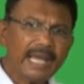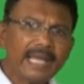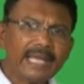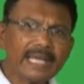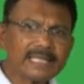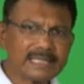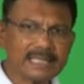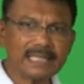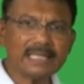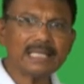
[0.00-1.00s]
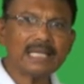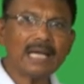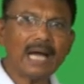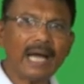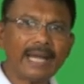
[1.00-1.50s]
His,
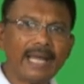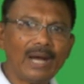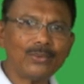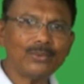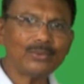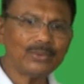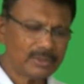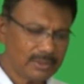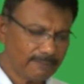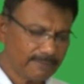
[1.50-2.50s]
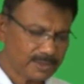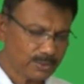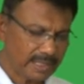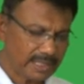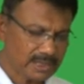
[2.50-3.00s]
now the first
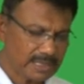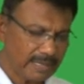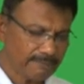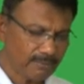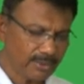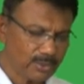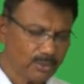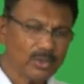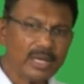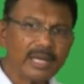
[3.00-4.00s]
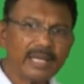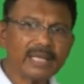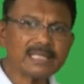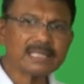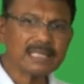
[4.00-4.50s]
one is done for you.
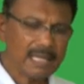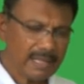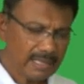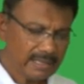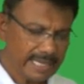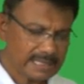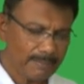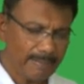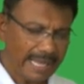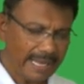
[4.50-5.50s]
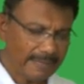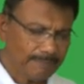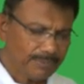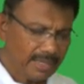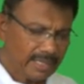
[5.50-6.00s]
His, there is a
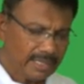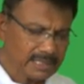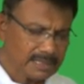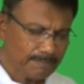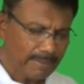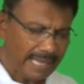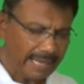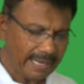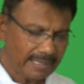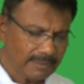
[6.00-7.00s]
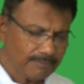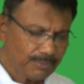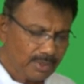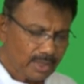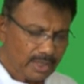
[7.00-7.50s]
blank. His blank,
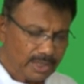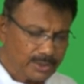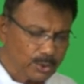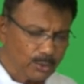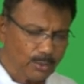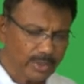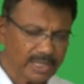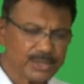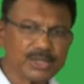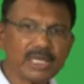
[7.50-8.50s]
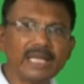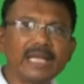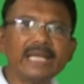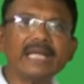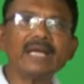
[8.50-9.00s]
Isuru is
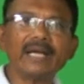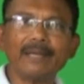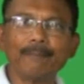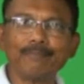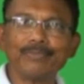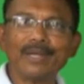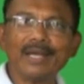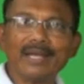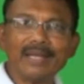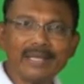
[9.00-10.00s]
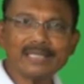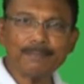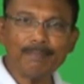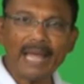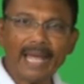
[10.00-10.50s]
sitting near him. His
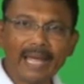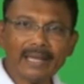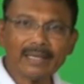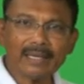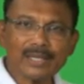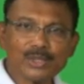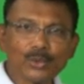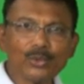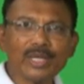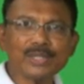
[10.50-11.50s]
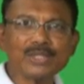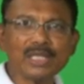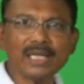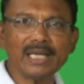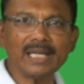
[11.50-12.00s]
blank, Isuru is
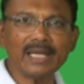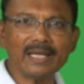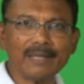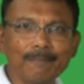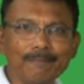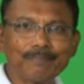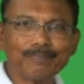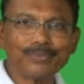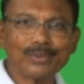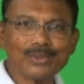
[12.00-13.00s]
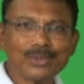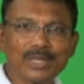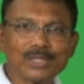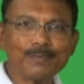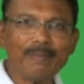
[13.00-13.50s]
sitting near him. So
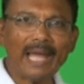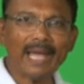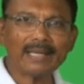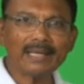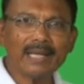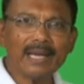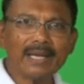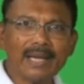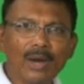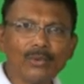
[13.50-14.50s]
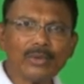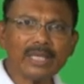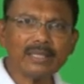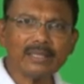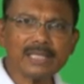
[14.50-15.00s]
his blank. Now
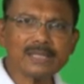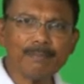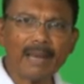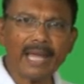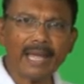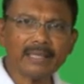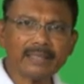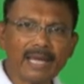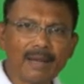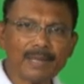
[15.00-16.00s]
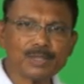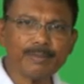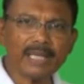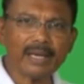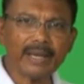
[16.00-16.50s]
in this blank there must
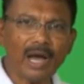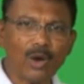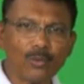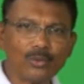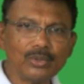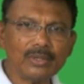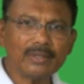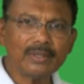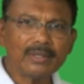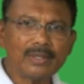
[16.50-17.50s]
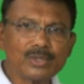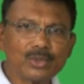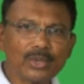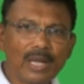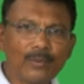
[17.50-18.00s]
be a noun.
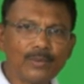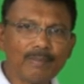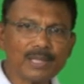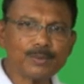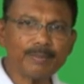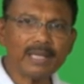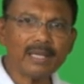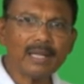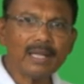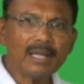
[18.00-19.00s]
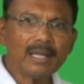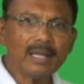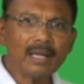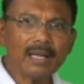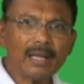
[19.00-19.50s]
So noun must be
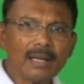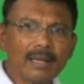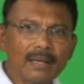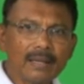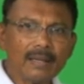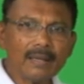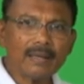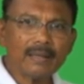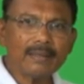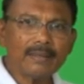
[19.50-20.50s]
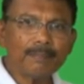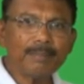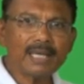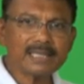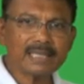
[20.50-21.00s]
a
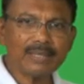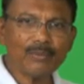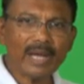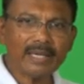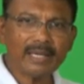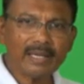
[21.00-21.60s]
person. Why?